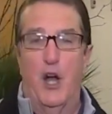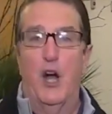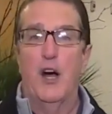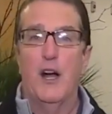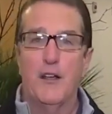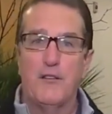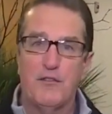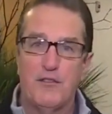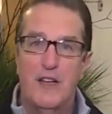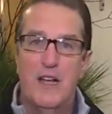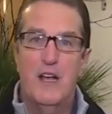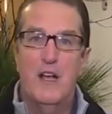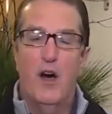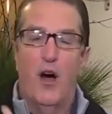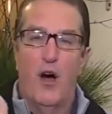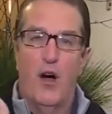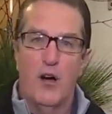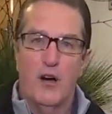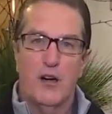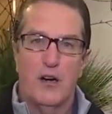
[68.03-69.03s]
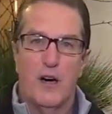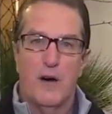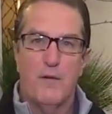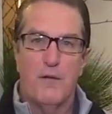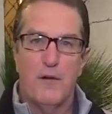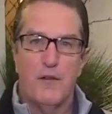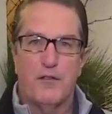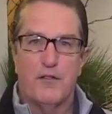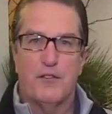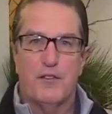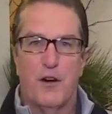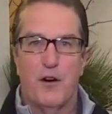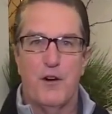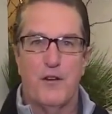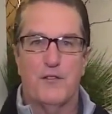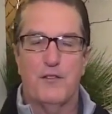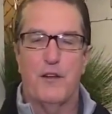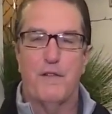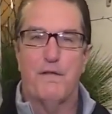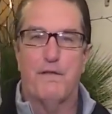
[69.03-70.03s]
Us, our coverage
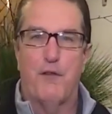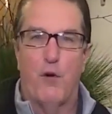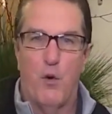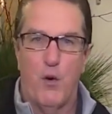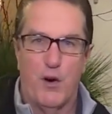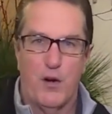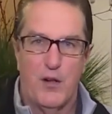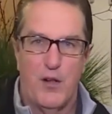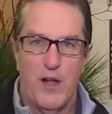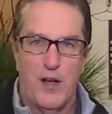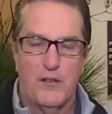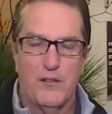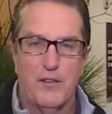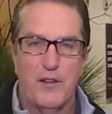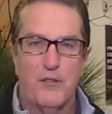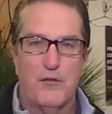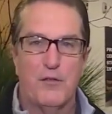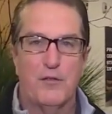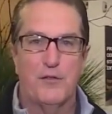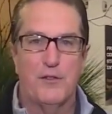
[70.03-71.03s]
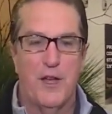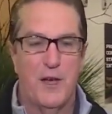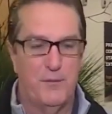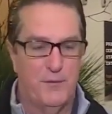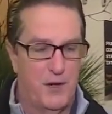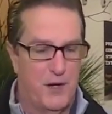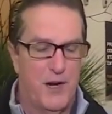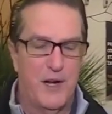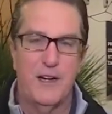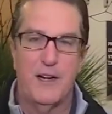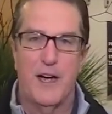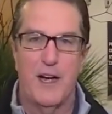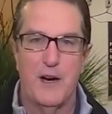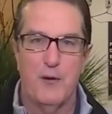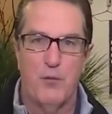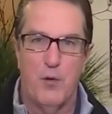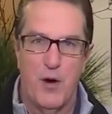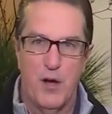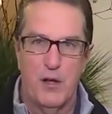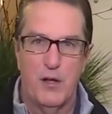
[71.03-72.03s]
starts at 4 o'clock Central Time today. Guy
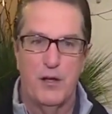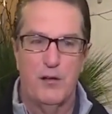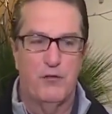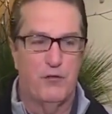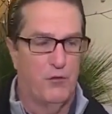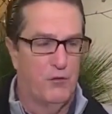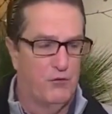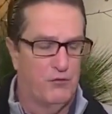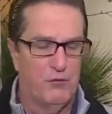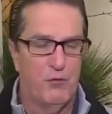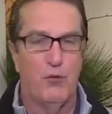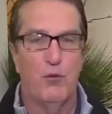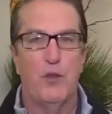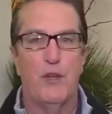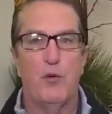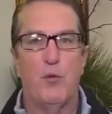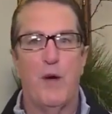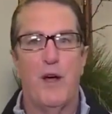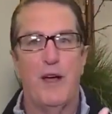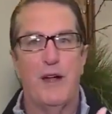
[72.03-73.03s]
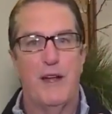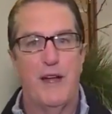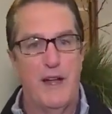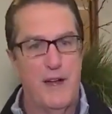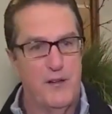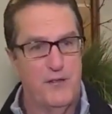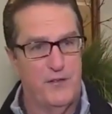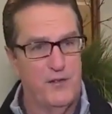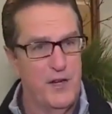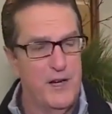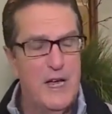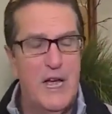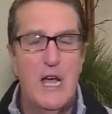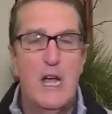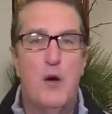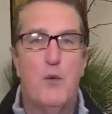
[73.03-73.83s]
Rawlings, yours truly, Ryan Hennessy.